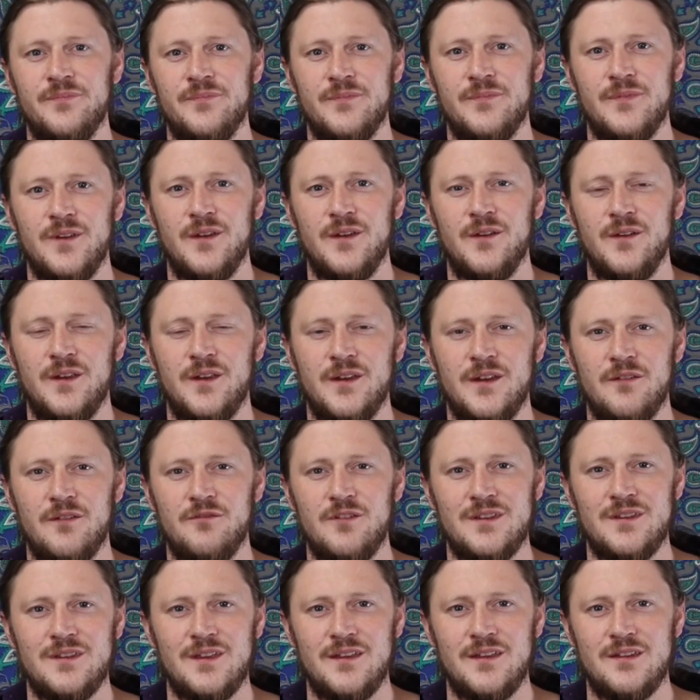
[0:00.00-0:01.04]
You know, you could
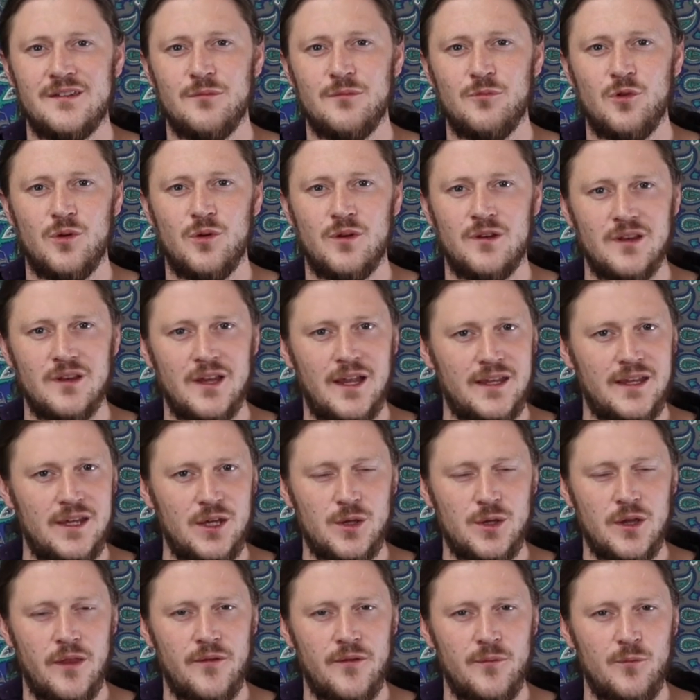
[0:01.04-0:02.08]
definitely say some chords like
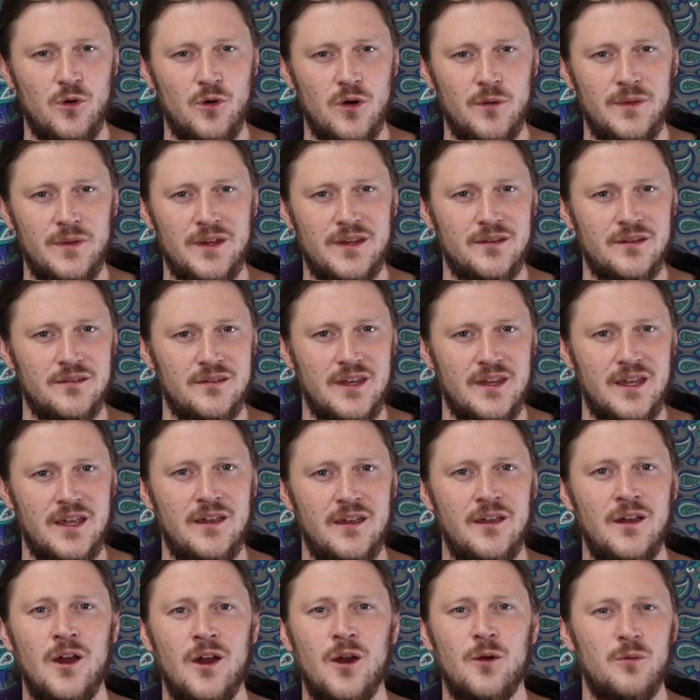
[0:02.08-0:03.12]
each other more because they
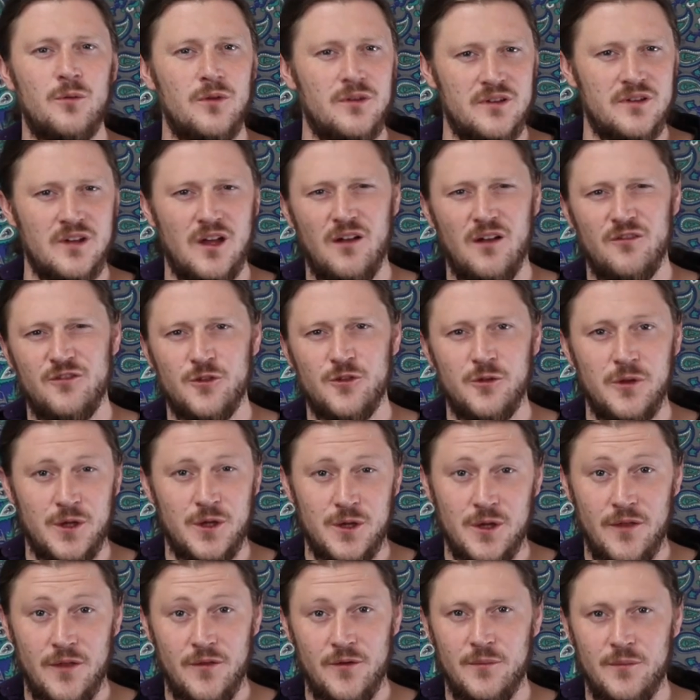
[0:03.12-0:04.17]
resolve to
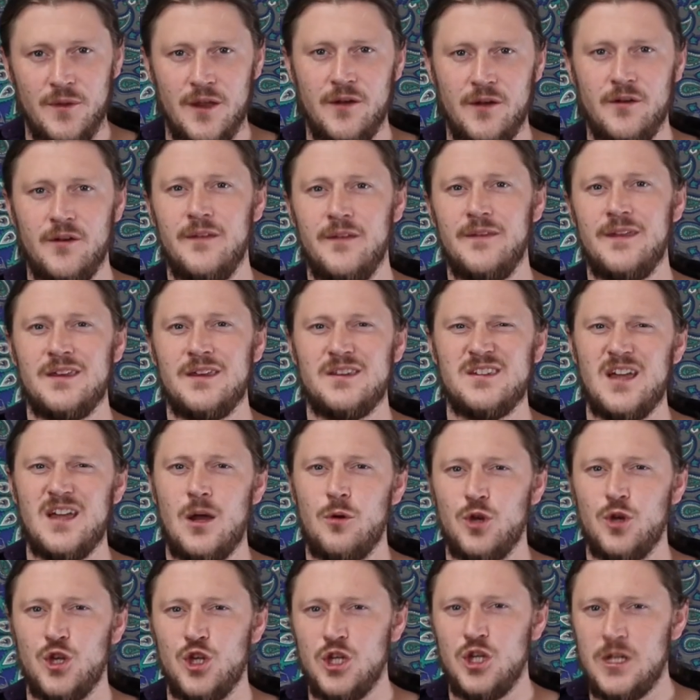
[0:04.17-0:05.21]
each other better and they
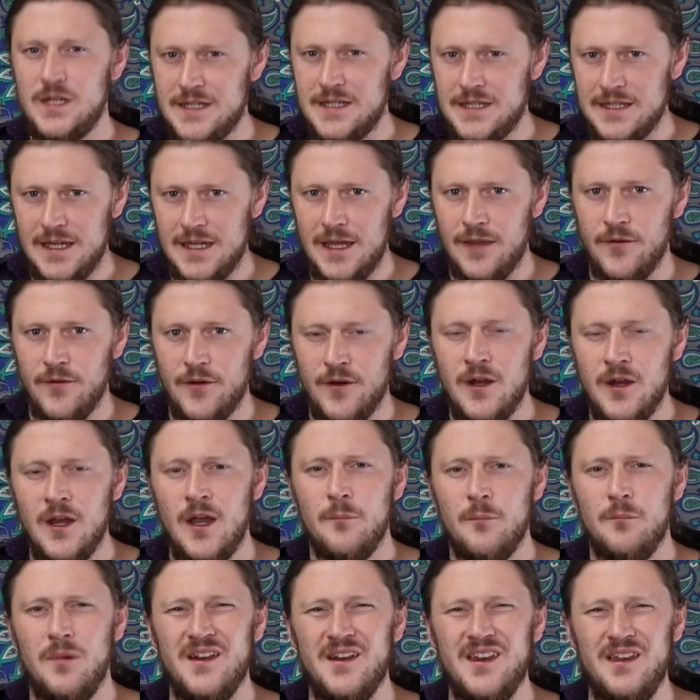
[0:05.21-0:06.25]
sound good together.
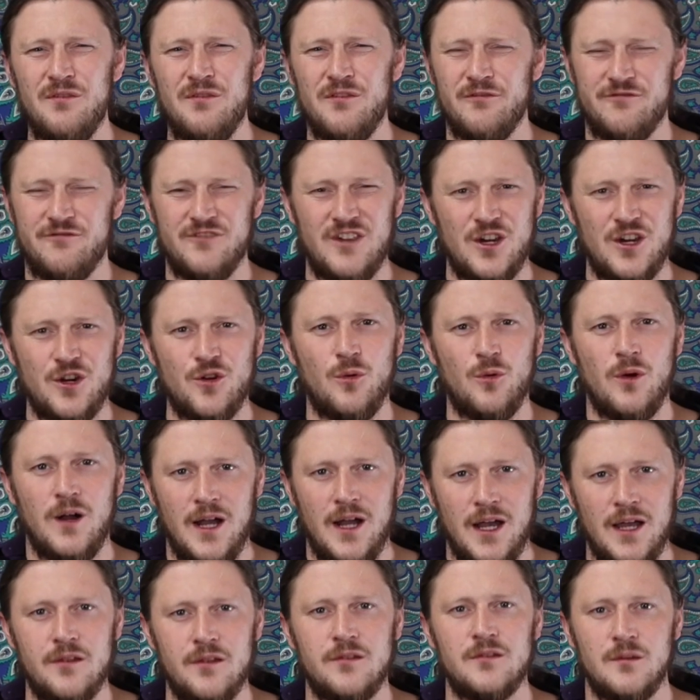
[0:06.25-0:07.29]
But even
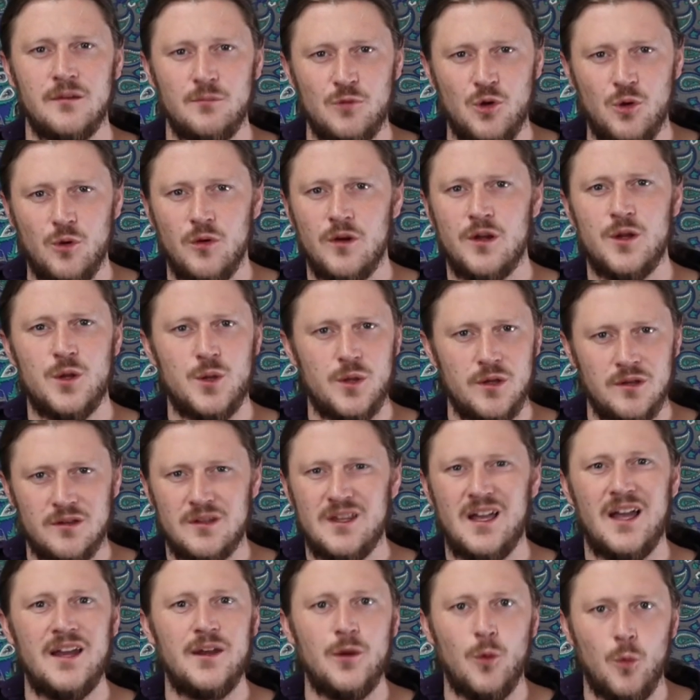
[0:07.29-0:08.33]
finger-wise, some chords just
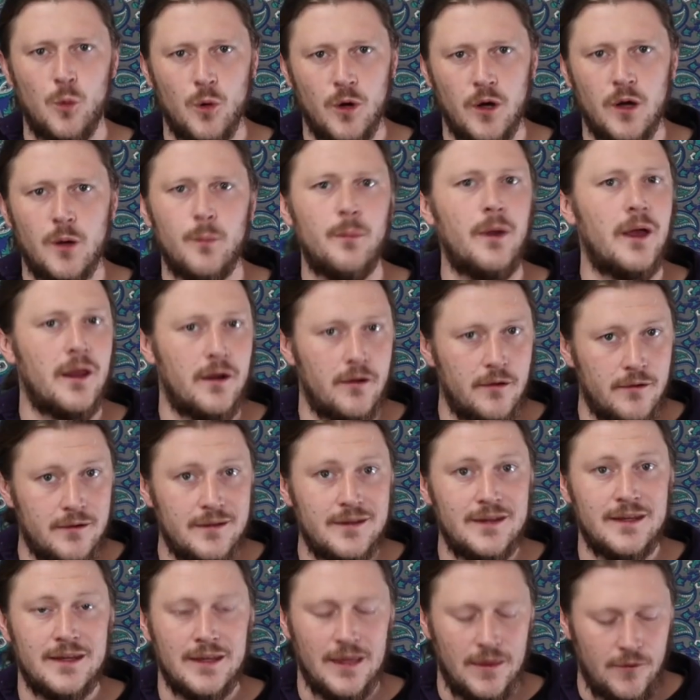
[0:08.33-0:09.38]
kind of work better
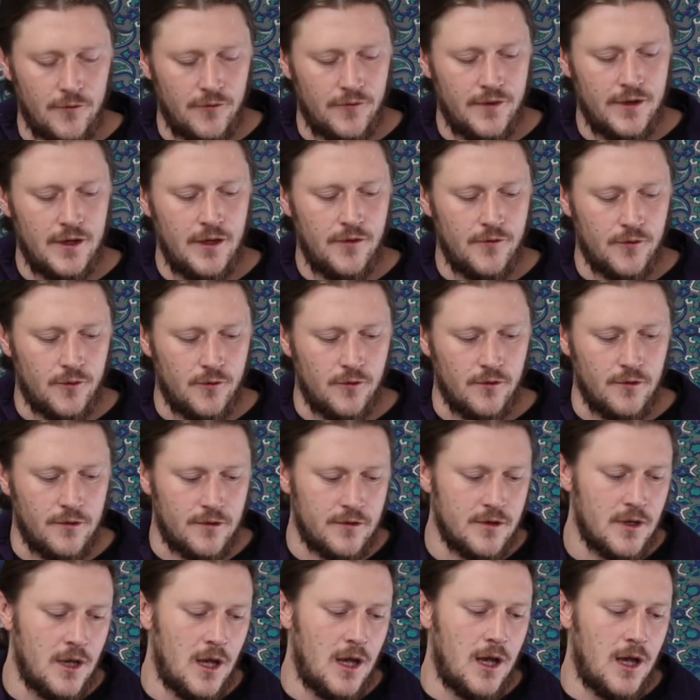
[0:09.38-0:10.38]
together than other chords.